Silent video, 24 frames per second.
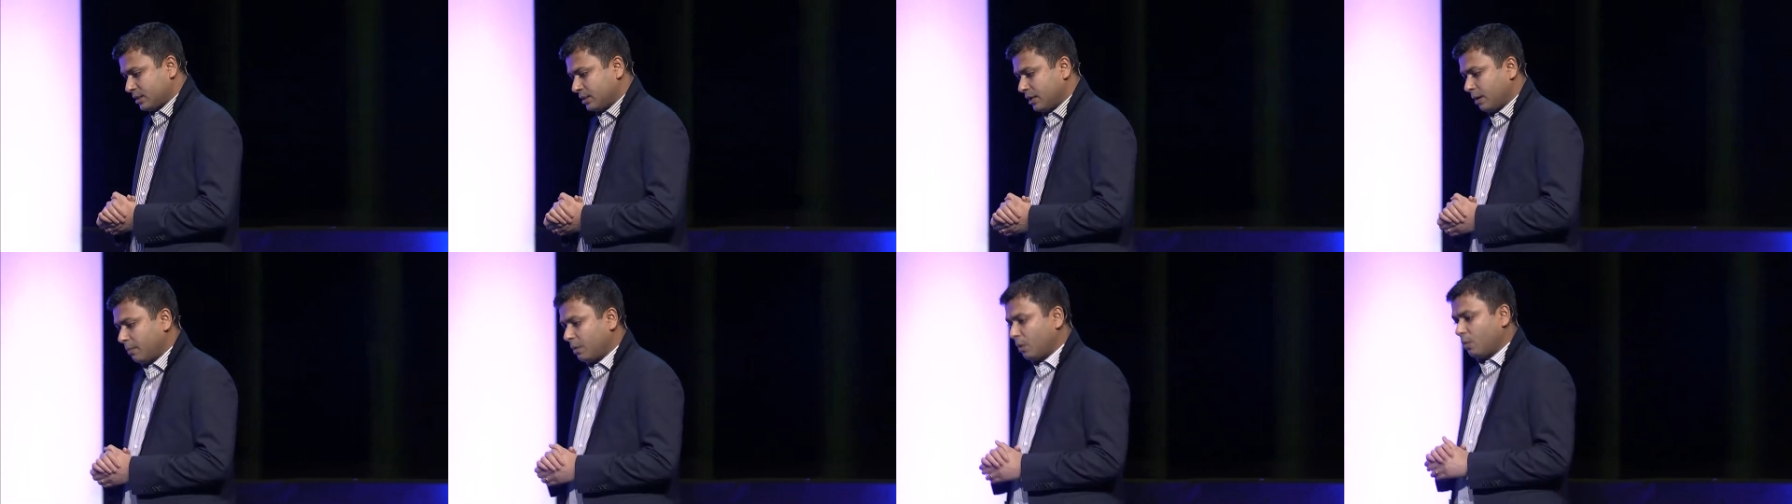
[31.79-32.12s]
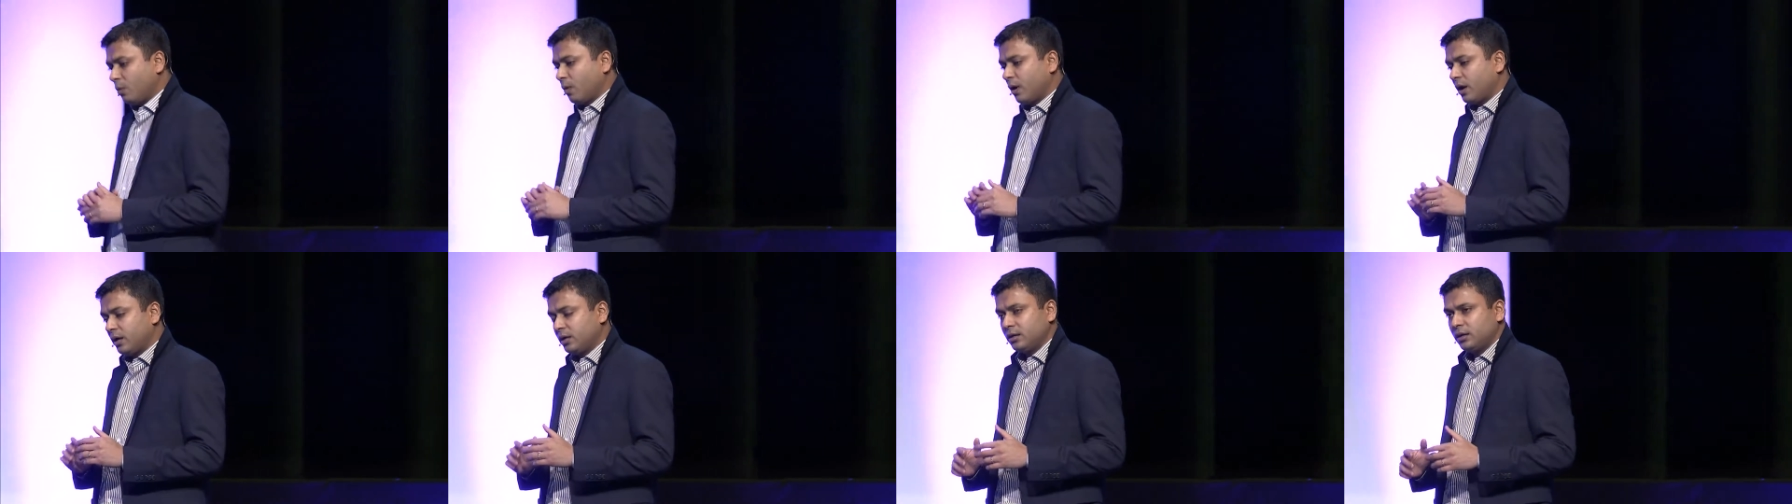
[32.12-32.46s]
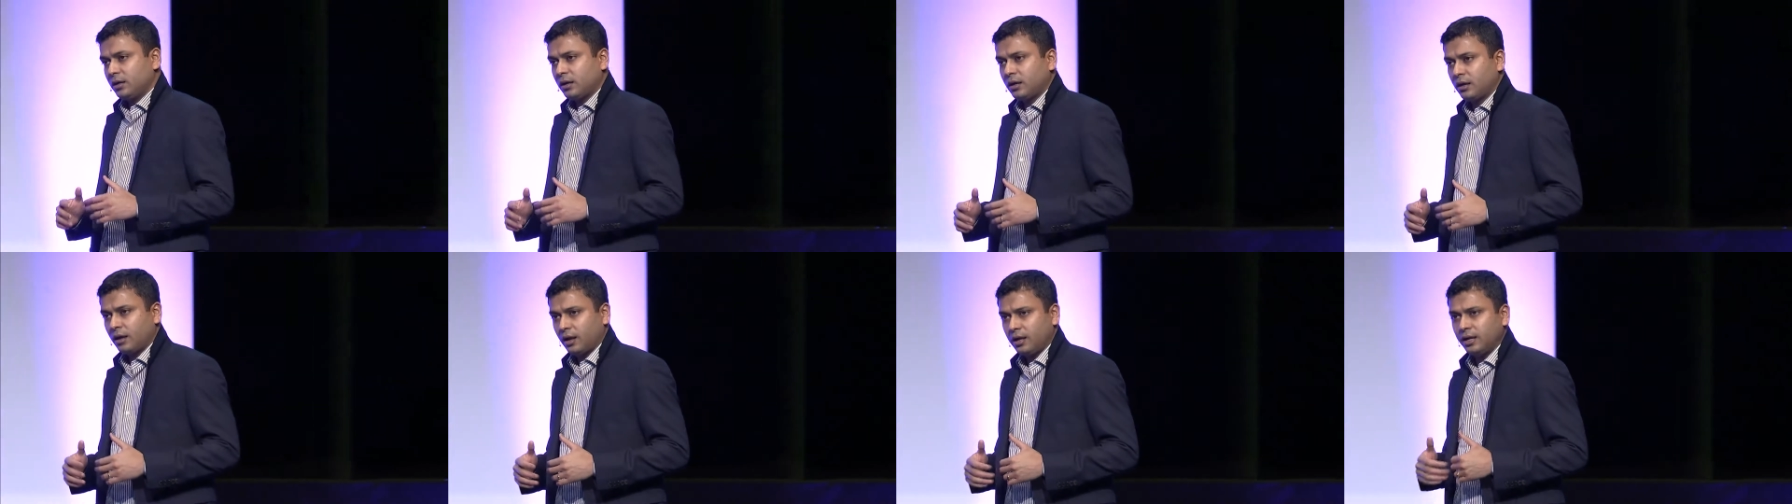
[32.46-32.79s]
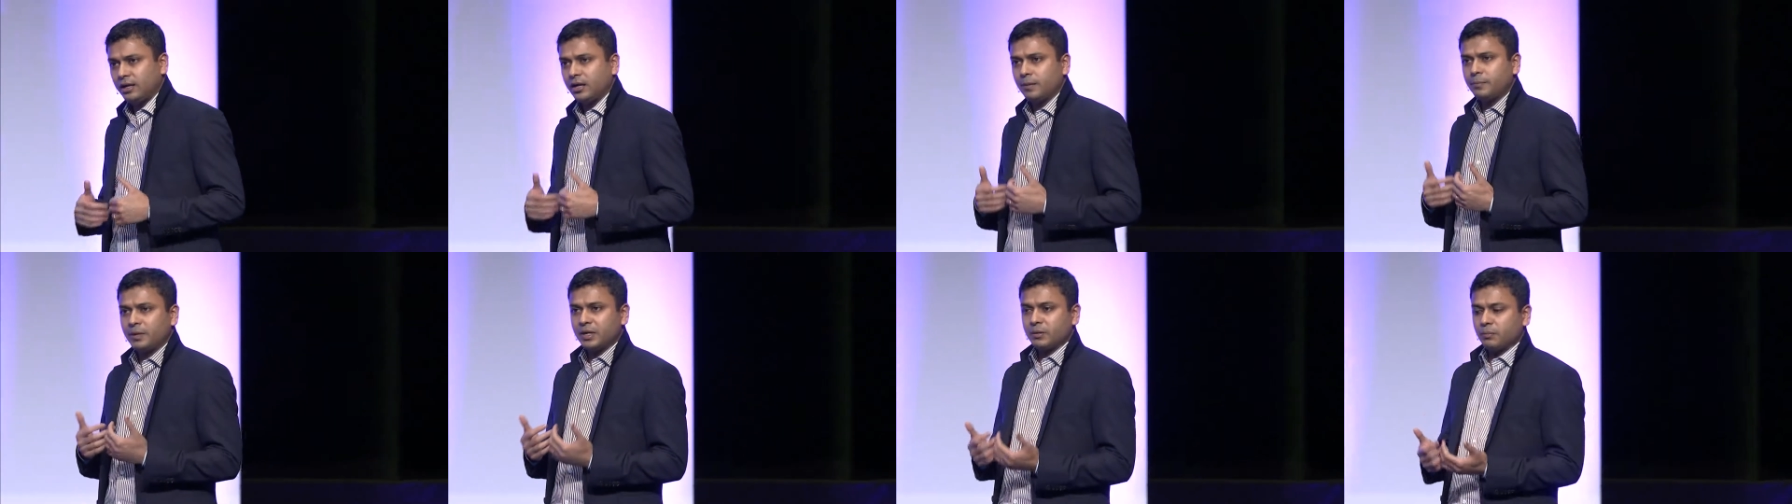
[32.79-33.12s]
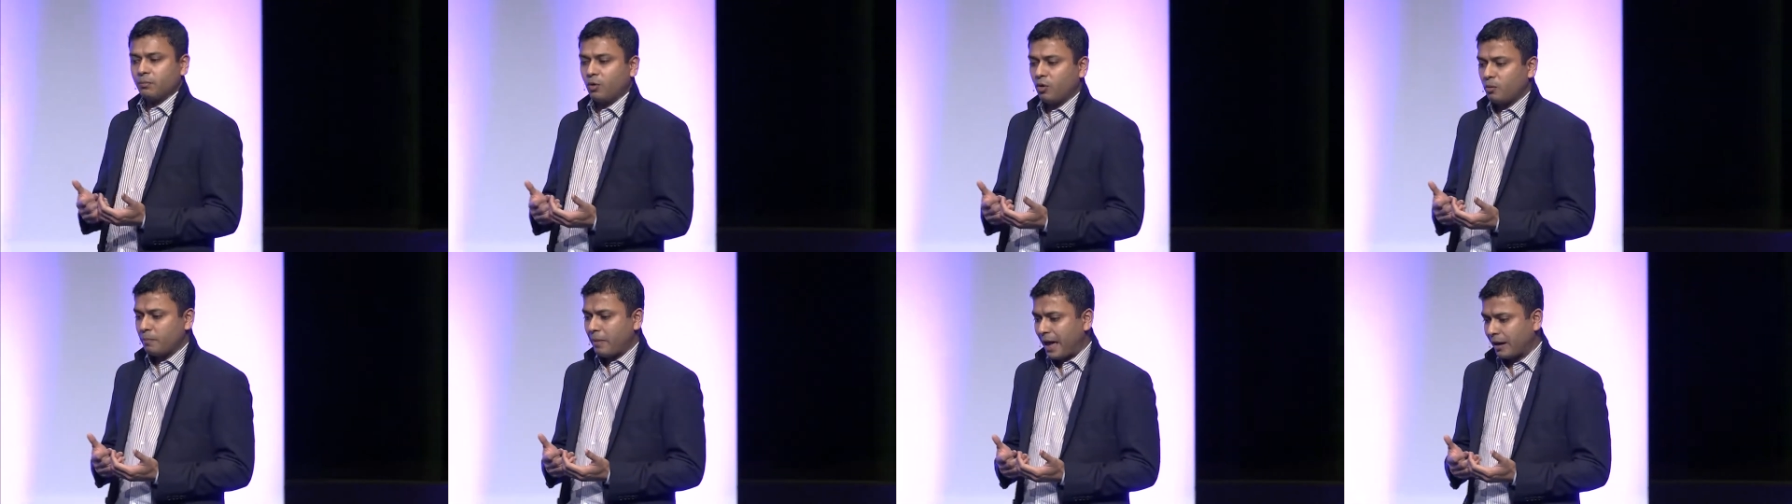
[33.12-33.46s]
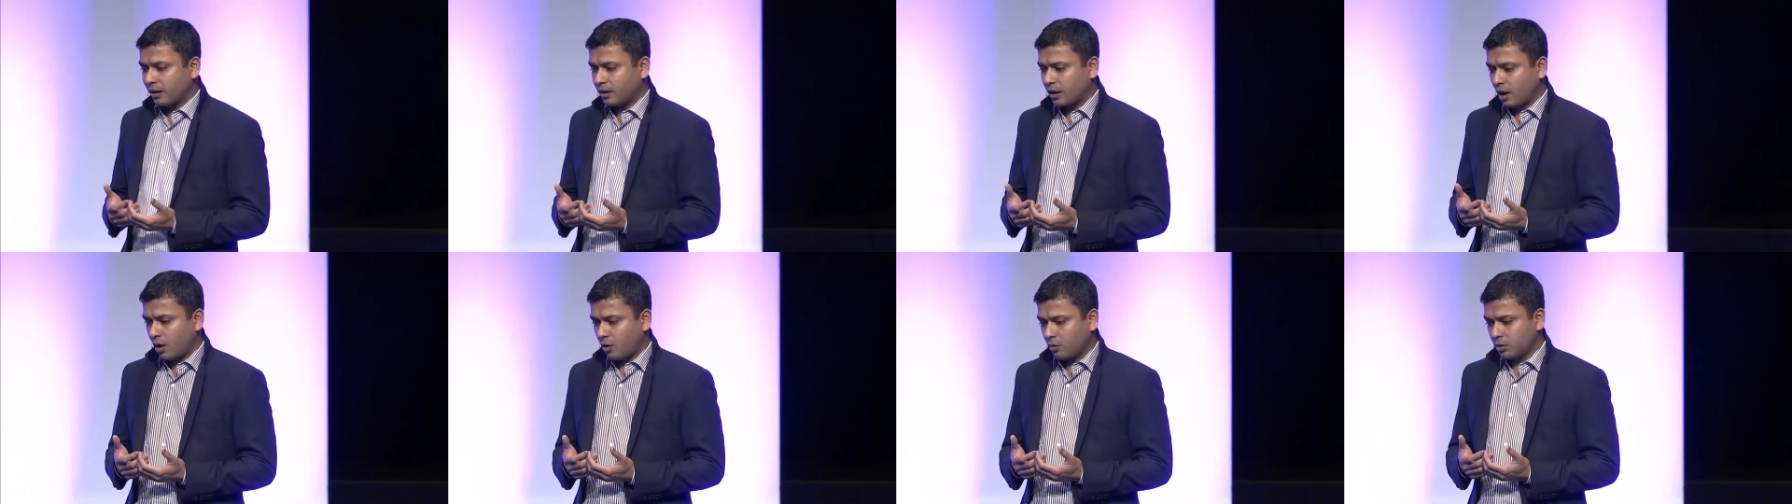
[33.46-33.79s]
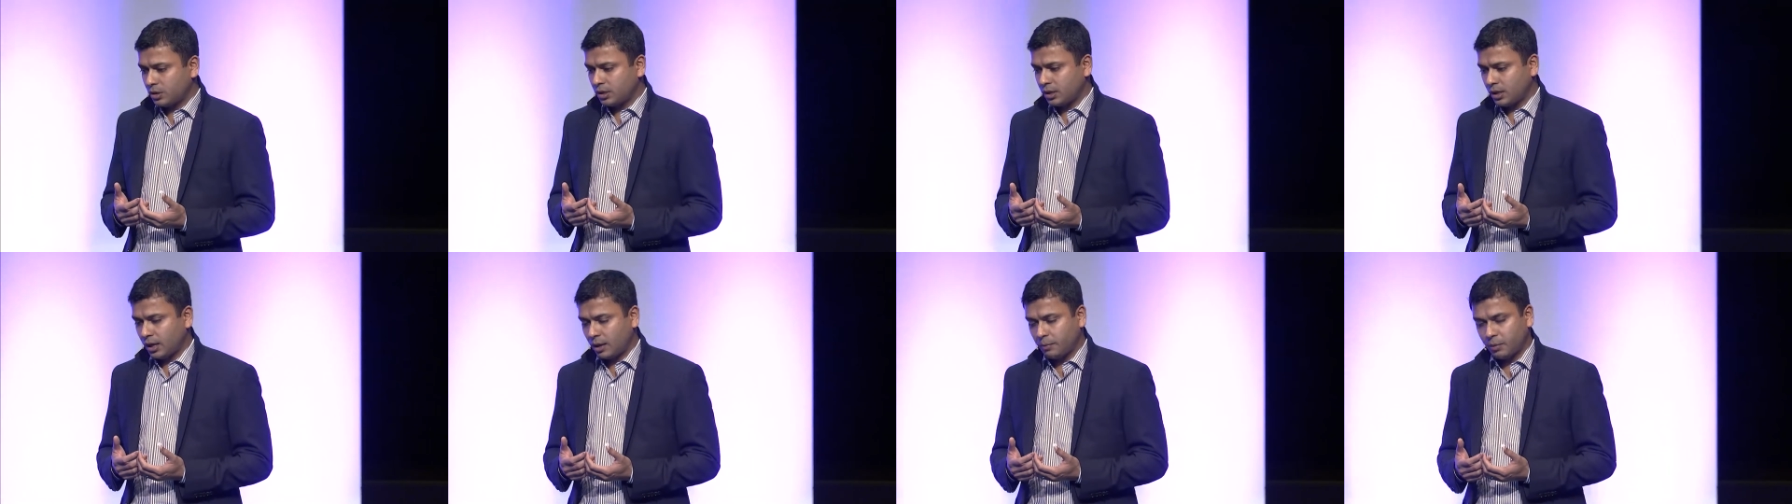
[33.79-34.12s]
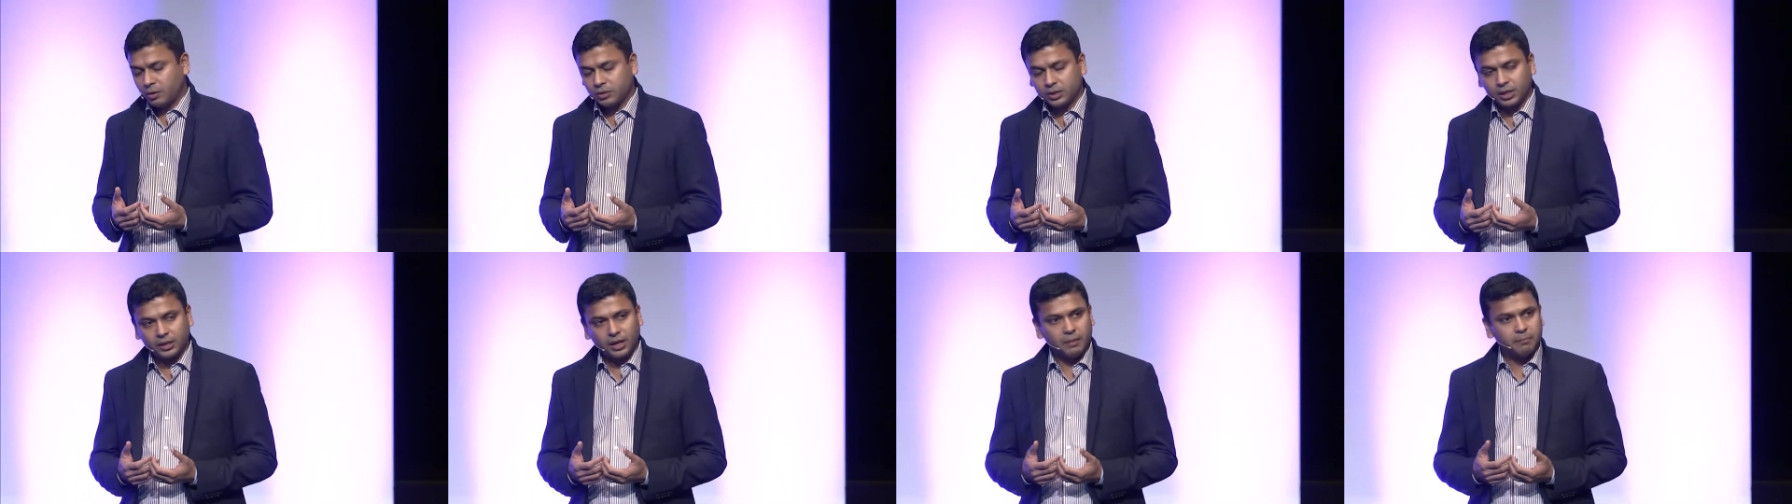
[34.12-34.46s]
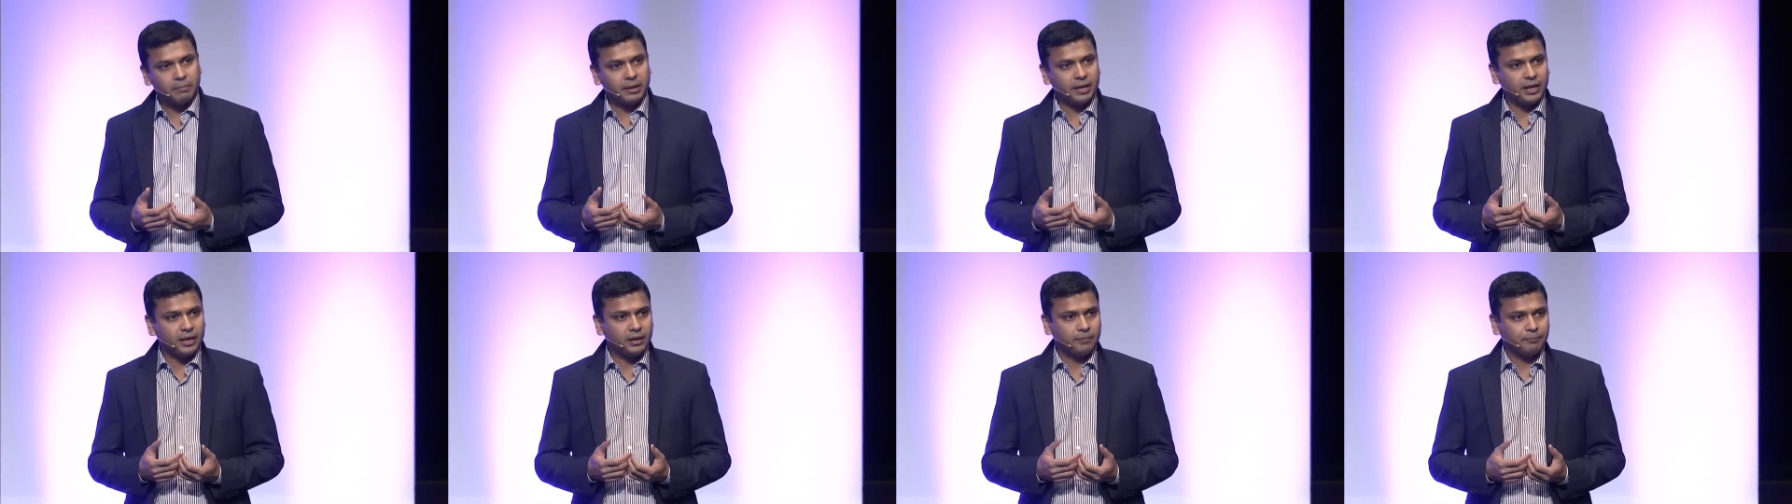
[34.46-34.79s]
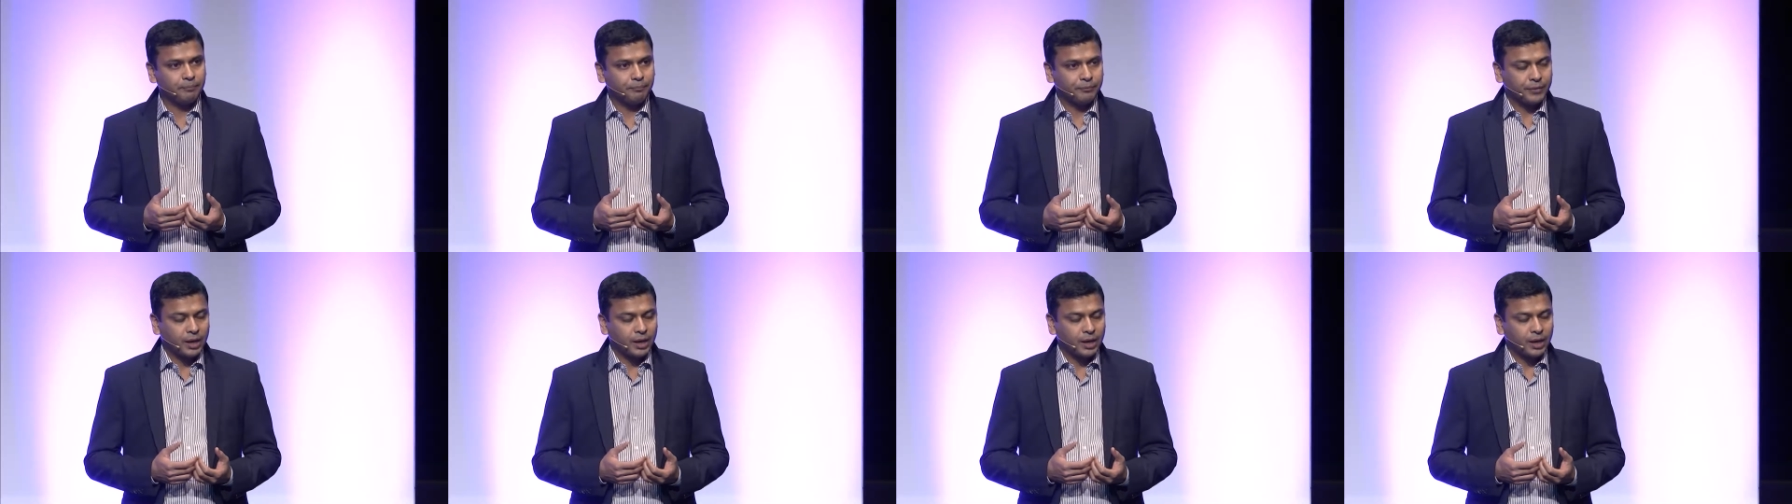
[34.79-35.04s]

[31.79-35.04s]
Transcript: Number one, a little bit more background about the company.